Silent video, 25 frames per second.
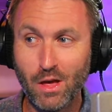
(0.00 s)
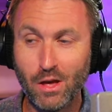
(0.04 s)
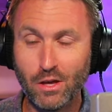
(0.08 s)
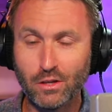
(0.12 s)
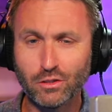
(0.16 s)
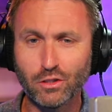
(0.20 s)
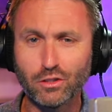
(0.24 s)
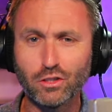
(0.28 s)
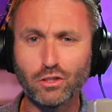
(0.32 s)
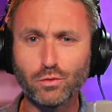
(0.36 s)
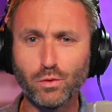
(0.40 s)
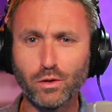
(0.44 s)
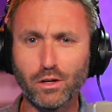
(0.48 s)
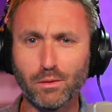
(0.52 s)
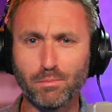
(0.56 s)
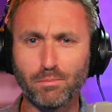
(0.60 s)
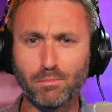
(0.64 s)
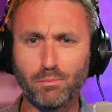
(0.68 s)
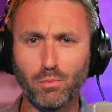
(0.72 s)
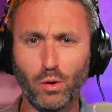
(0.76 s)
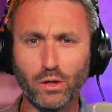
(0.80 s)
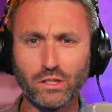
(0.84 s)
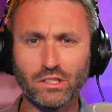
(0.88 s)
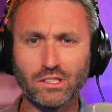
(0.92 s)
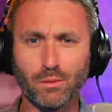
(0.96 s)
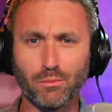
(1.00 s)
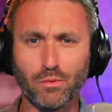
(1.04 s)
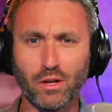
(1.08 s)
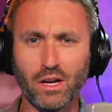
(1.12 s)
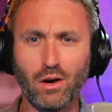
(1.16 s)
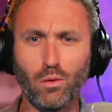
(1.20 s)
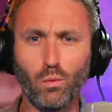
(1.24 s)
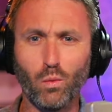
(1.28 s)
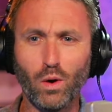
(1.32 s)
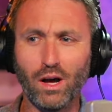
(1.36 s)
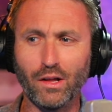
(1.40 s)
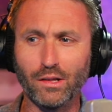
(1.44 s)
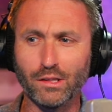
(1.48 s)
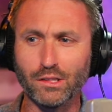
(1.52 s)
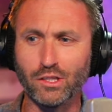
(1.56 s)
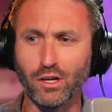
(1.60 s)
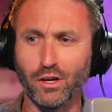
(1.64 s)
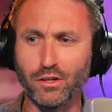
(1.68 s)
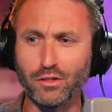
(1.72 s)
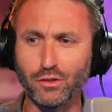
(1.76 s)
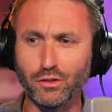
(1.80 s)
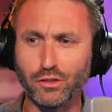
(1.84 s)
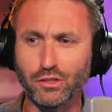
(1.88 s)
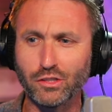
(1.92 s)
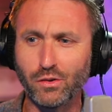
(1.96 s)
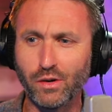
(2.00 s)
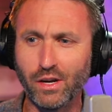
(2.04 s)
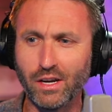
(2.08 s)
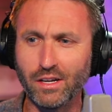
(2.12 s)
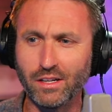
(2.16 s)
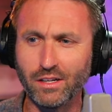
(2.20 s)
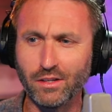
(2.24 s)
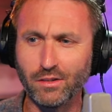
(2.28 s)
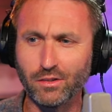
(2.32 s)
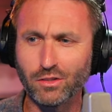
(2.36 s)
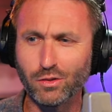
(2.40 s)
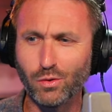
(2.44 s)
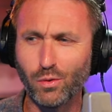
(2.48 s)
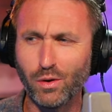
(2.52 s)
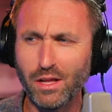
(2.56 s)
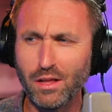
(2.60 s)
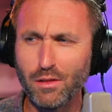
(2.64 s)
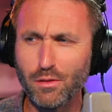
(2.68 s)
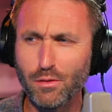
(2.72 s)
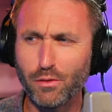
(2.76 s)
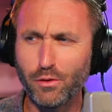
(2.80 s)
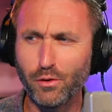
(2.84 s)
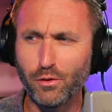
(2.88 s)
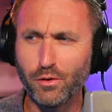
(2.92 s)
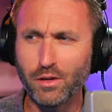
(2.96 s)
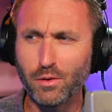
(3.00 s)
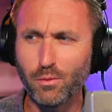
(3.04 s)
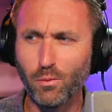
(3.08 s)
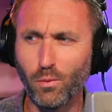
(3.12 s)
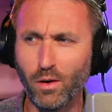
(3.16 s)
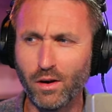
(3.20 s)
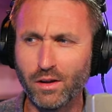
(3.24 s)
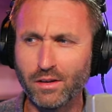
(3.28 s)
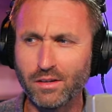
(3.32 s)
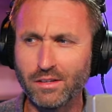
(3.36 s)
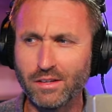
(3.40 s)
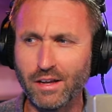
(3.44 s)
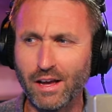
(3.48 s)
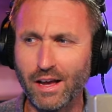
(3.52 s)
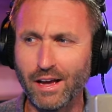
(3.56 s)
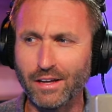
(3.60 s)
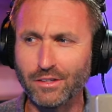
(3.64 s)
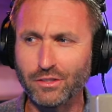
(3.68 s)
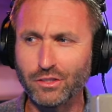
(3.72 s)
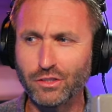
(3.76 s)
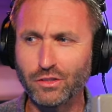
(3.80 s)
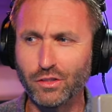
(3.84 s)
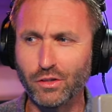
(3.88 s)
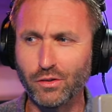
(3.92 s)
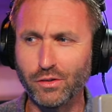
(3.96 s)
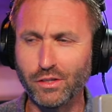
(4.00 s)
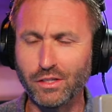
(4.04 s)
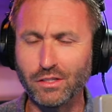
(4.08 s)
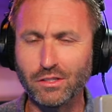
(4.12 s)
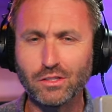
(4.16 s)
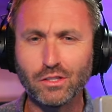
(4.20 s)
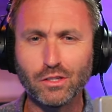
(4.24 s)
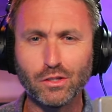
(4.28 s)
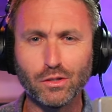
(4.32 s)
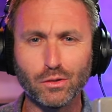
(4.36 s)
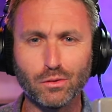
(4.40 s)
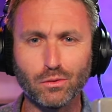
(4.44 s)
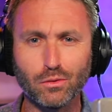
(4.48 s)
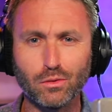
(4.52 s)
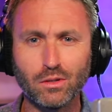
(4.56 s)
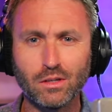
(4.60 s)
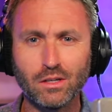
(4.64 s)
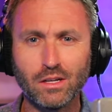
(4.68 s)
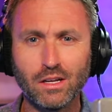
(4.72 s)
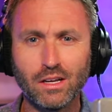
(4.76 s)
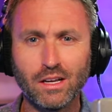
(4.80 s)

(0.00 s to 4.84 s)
So just want to point something out while it's on your screen here, 2031-32.